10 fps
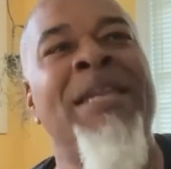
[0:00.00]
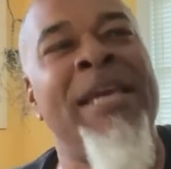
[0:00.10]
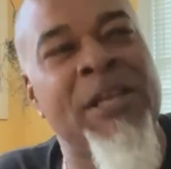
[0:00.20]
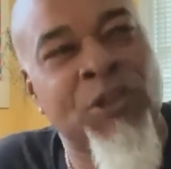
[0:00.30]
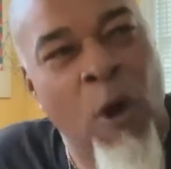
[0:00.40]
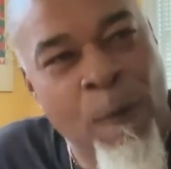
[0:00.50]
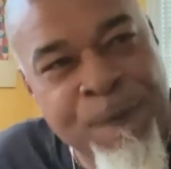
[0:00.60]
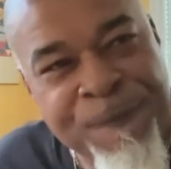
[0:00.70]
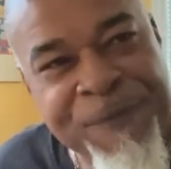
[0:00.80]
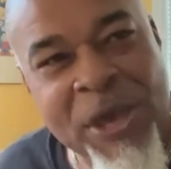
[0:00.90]
Then it's going
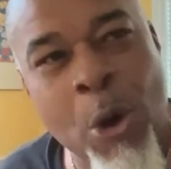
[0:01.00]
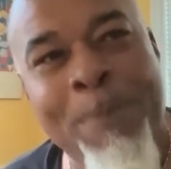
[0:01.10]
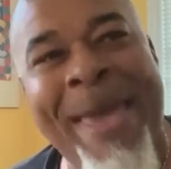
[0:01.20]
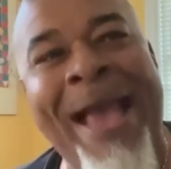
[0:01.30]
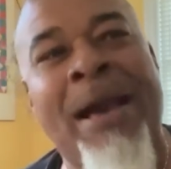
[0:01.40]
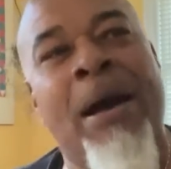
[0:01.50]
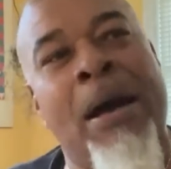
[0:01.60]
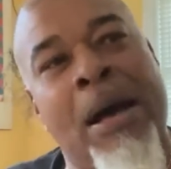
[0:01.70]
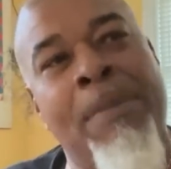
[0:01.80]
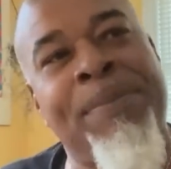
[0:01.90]
to fill back
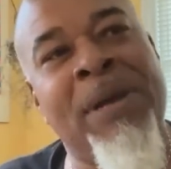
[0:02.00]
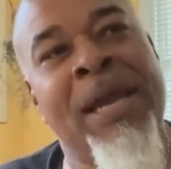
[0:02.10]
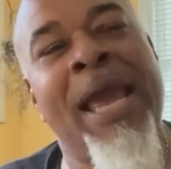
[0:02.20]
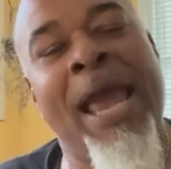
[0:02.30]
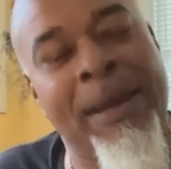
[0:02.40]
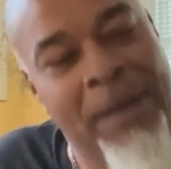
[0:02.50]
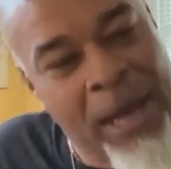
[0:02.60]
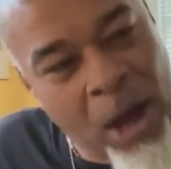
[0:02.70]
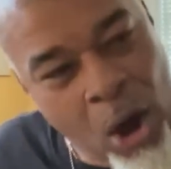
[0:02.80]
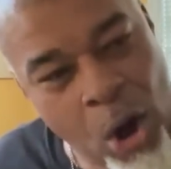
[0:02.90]
up and
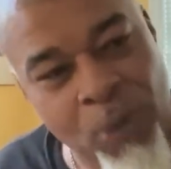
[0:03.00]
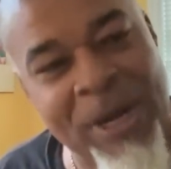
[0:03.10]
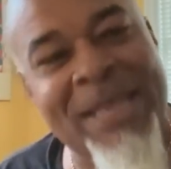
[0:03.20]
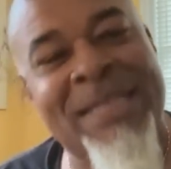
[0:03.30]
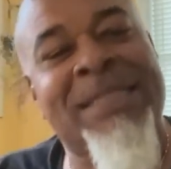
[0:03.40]
a whole nother